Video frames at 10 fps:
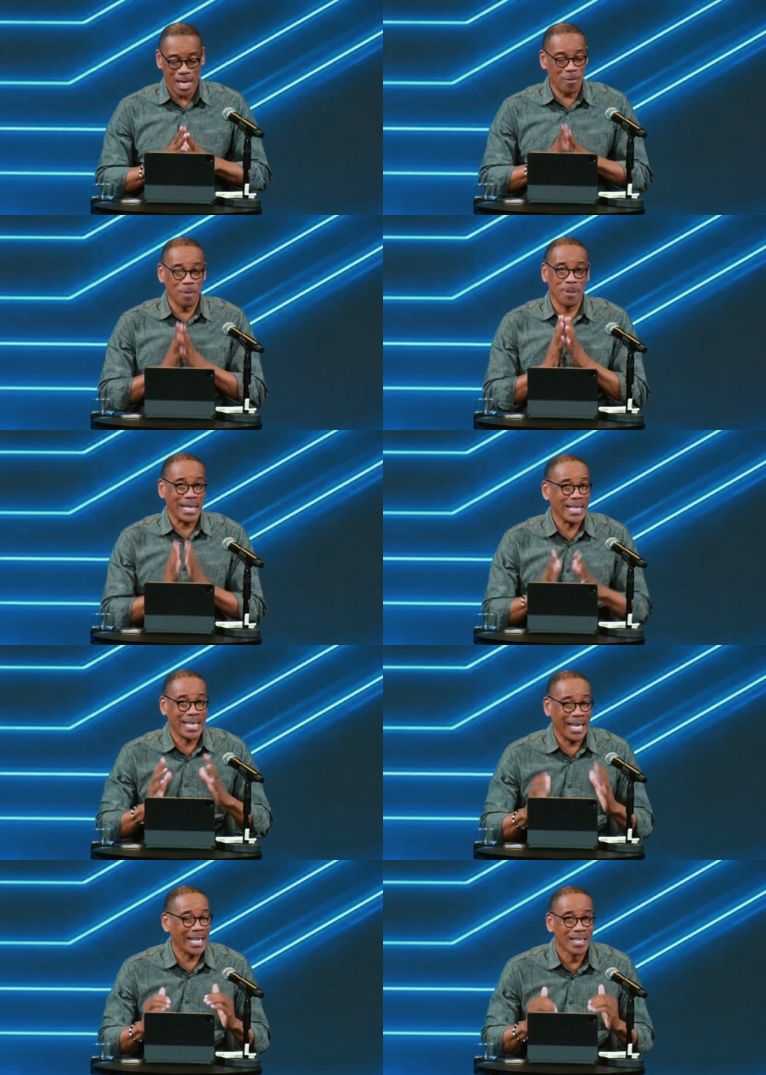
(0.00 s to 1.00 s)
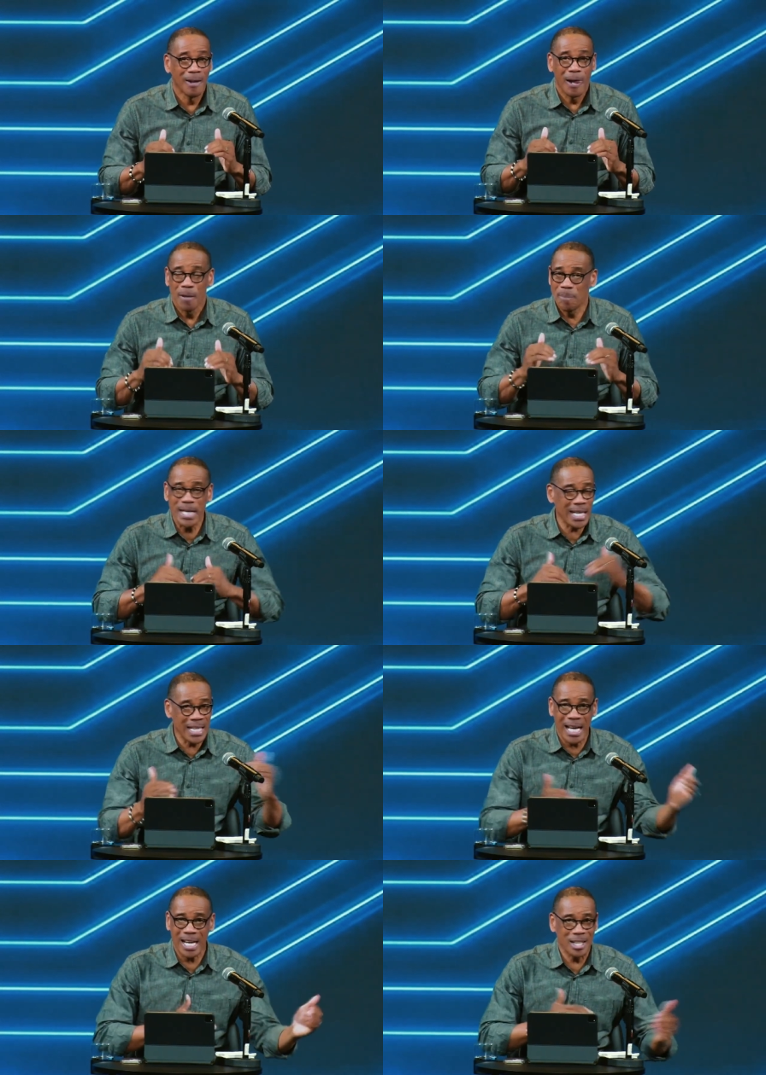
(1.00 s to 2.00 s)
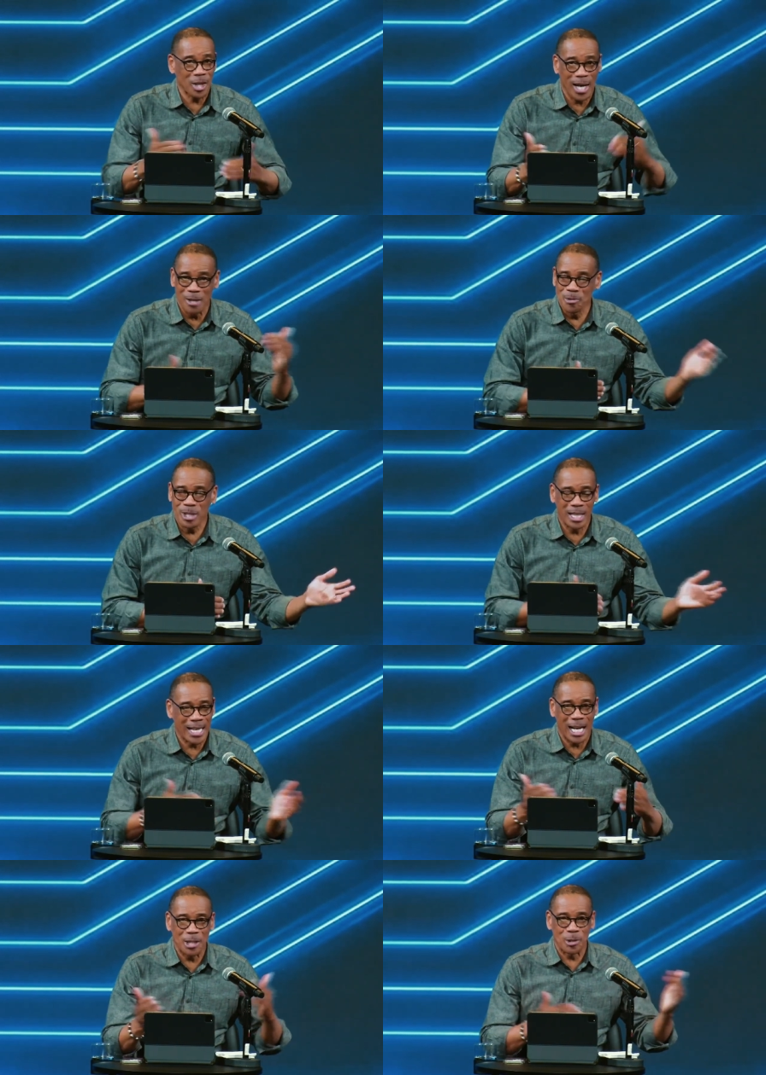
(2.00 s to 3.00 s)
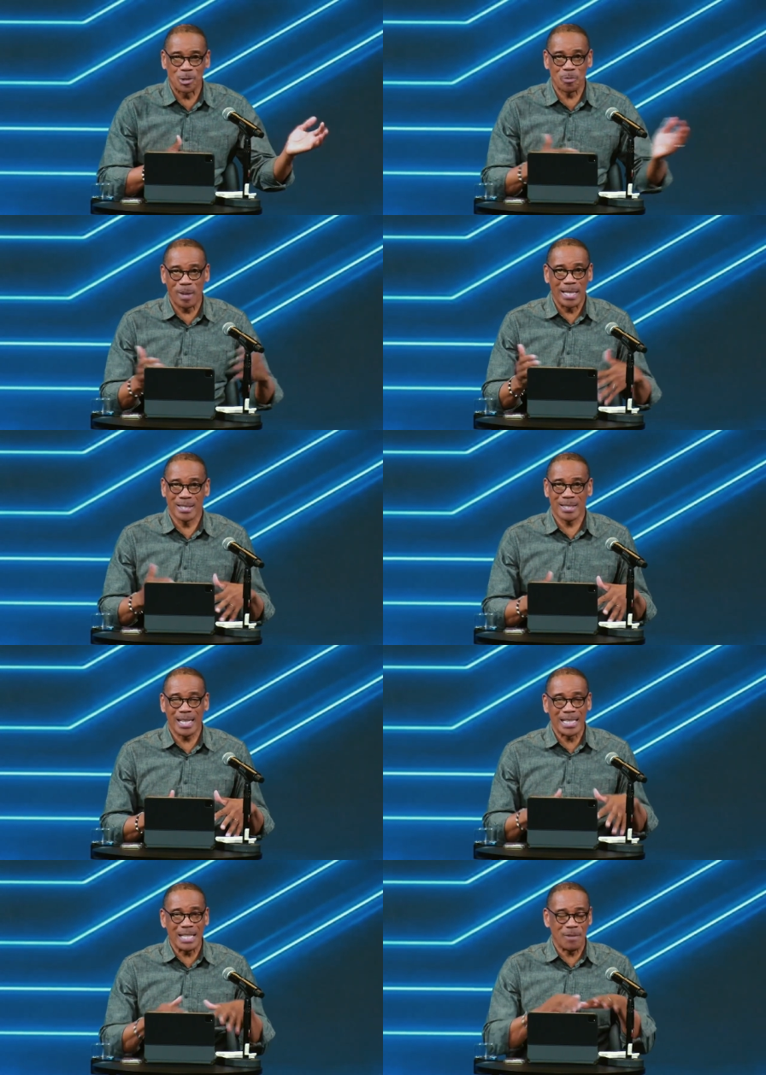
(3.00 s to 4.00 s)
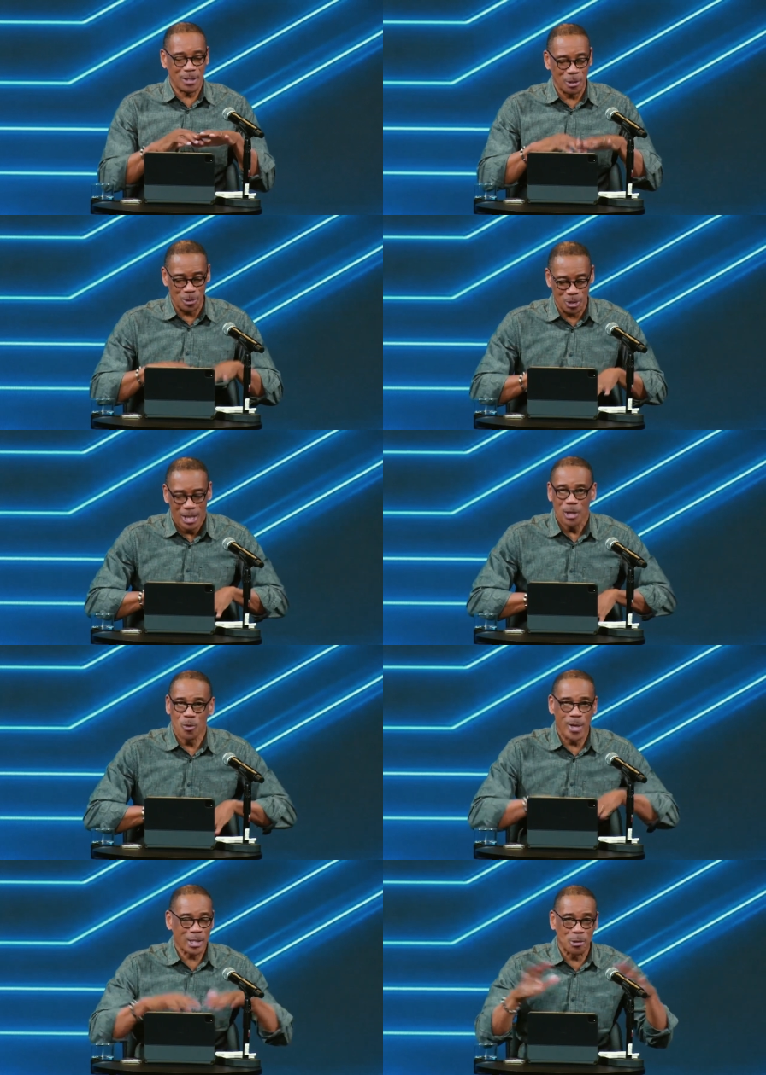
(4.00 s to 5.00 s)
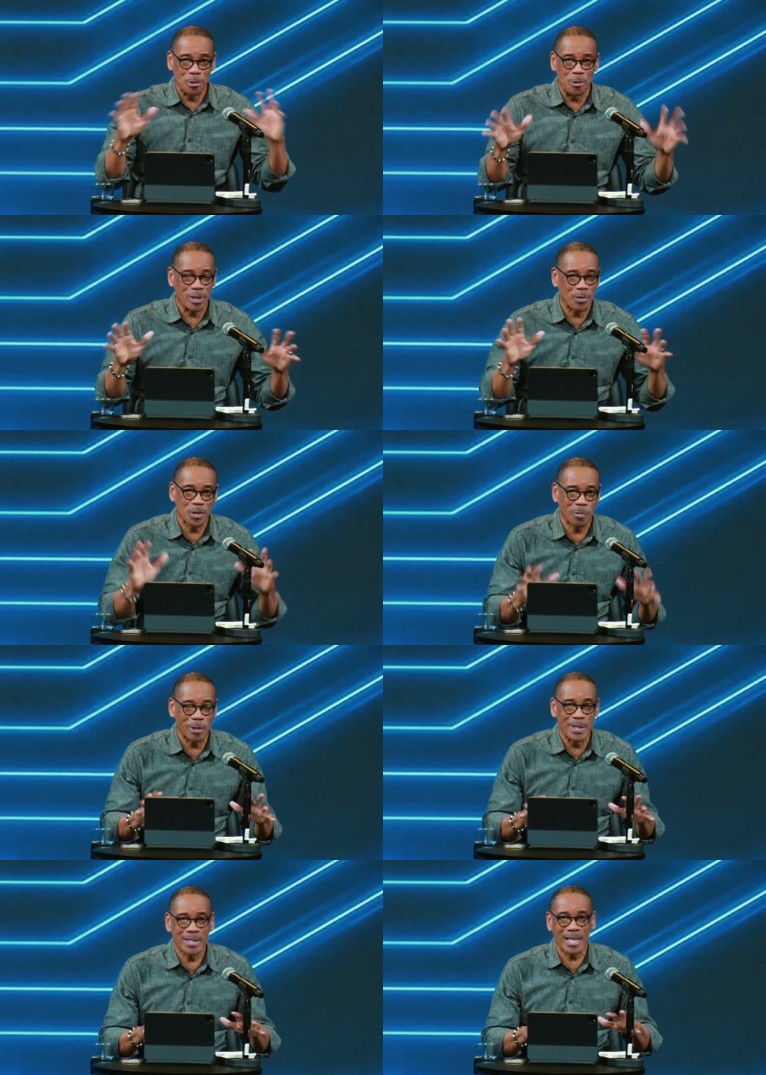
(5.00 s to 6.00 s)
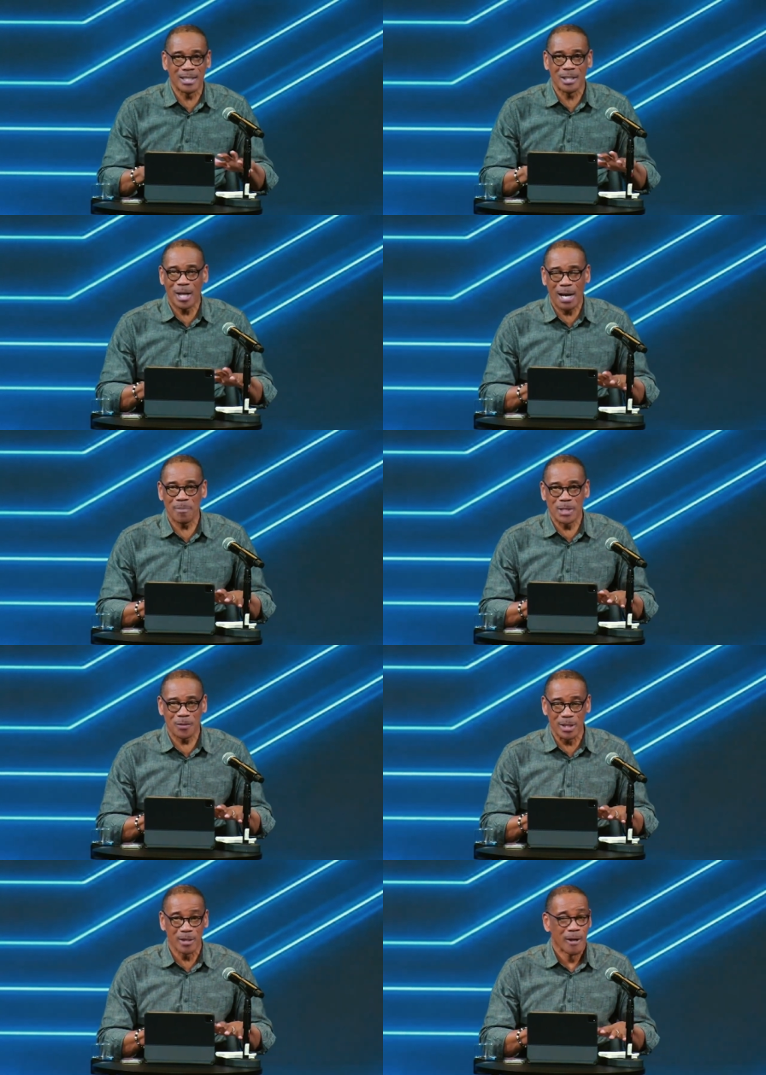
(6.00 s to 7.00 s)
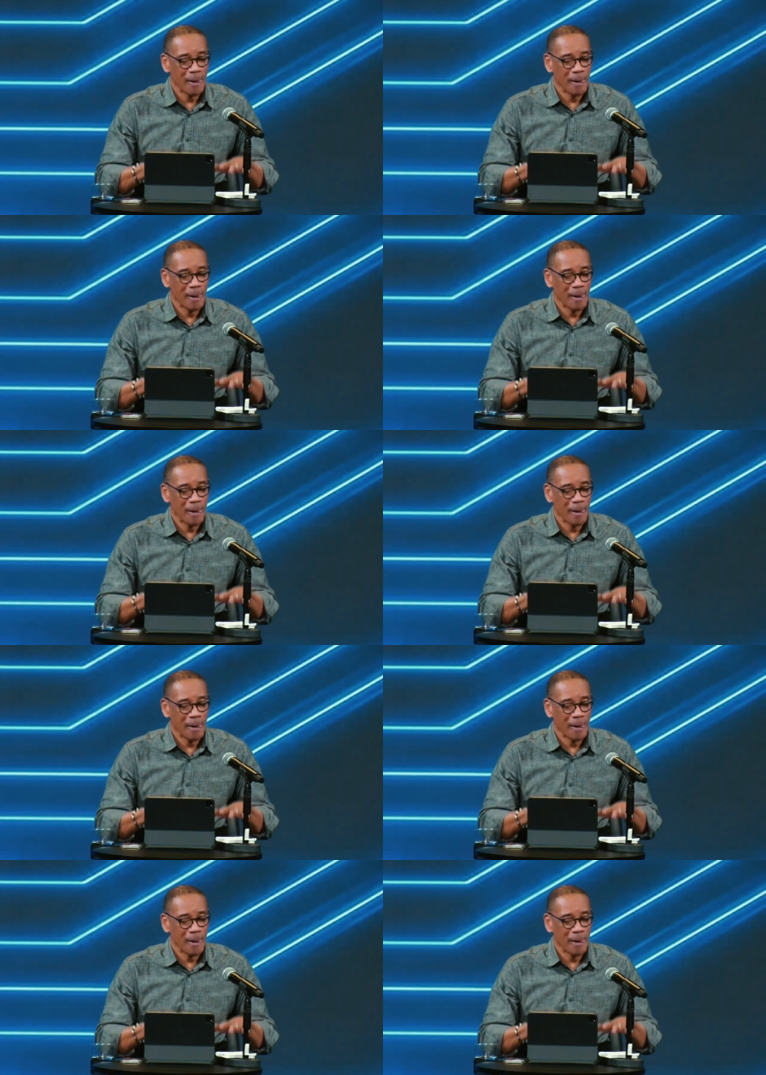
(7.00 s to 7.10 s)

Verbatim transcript: Everybody can't be in and out of your house, in and out of your space, and leaving those residues of spirits in your atmosphere.